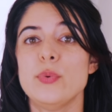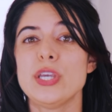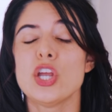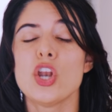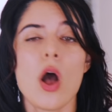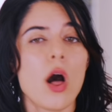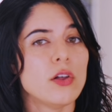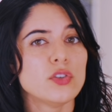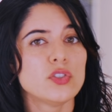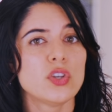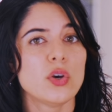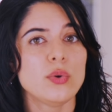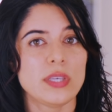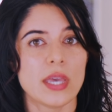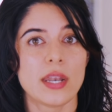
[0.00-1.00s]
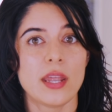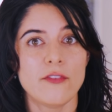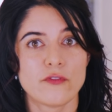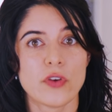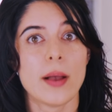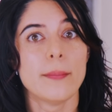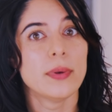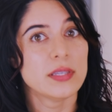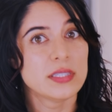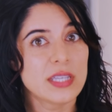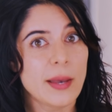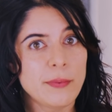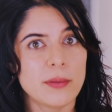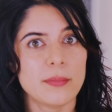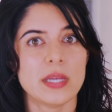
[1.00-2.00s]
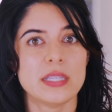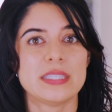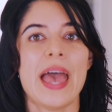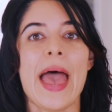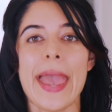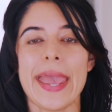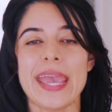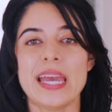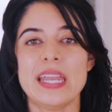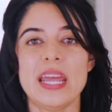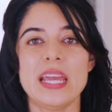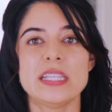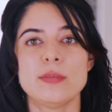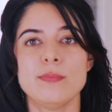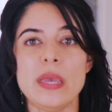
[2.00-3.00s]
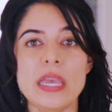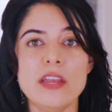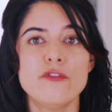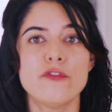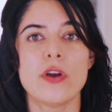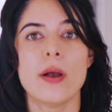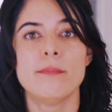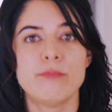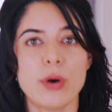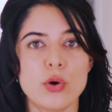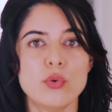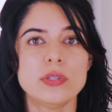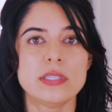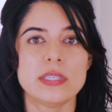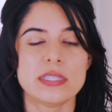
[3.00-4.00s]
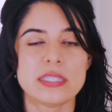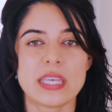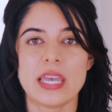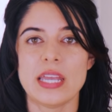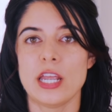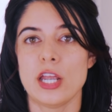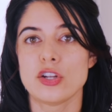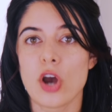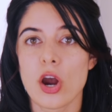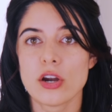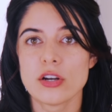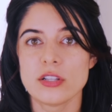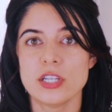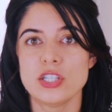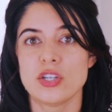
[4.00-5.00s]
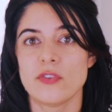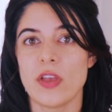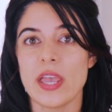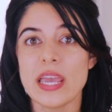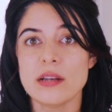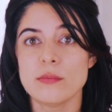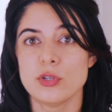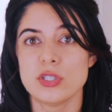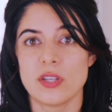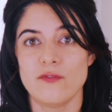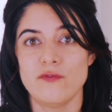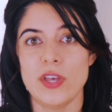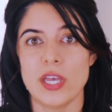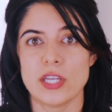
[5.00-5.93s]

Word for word: but we can also get it from supplements. And it's made from bones, skin, and cartilage of animals and